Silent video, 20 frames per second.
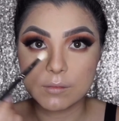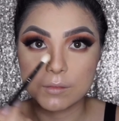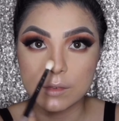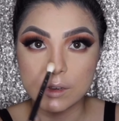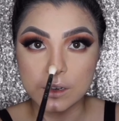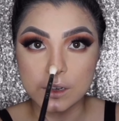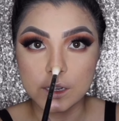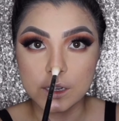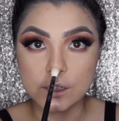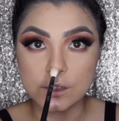
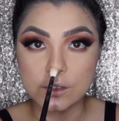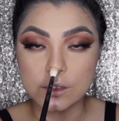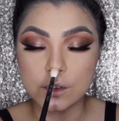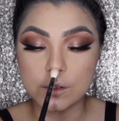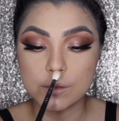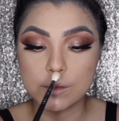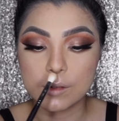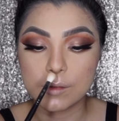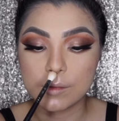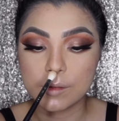Okay, so
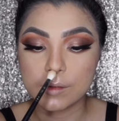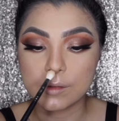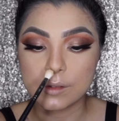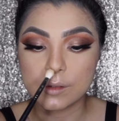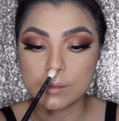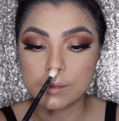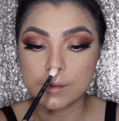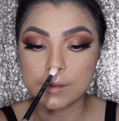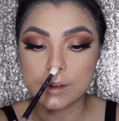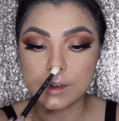we're, we're, what
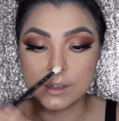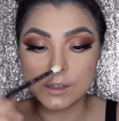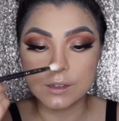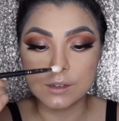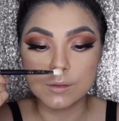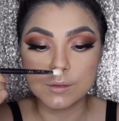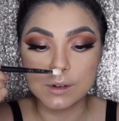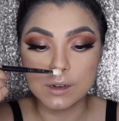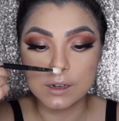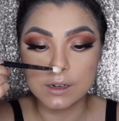we're gonna do.
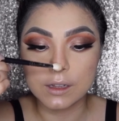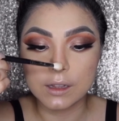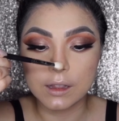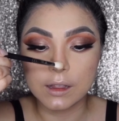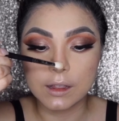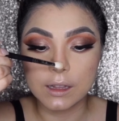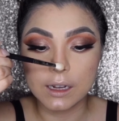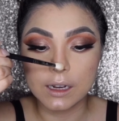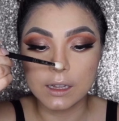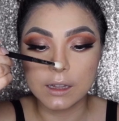We're gonna
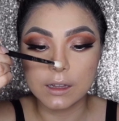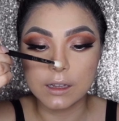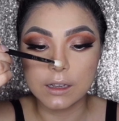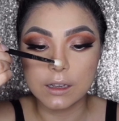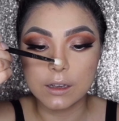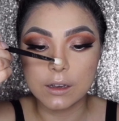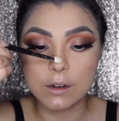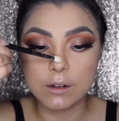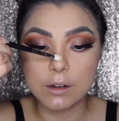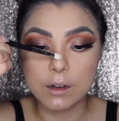lightly
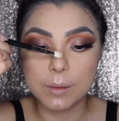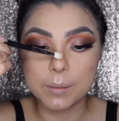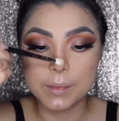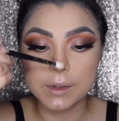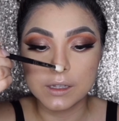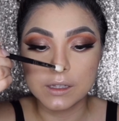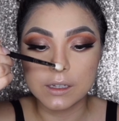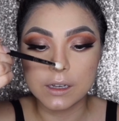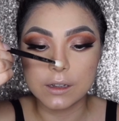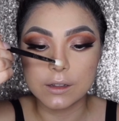go up
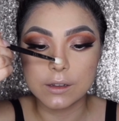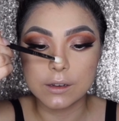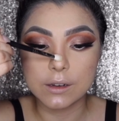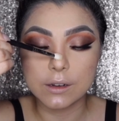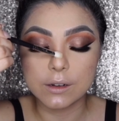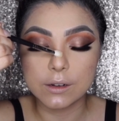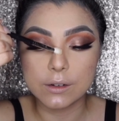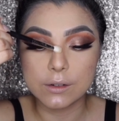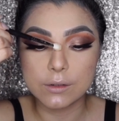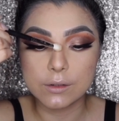and down the
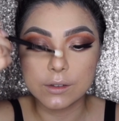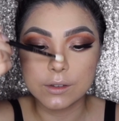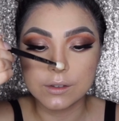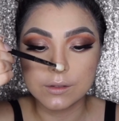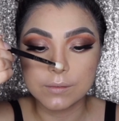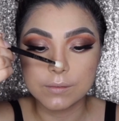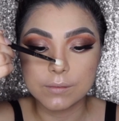nose.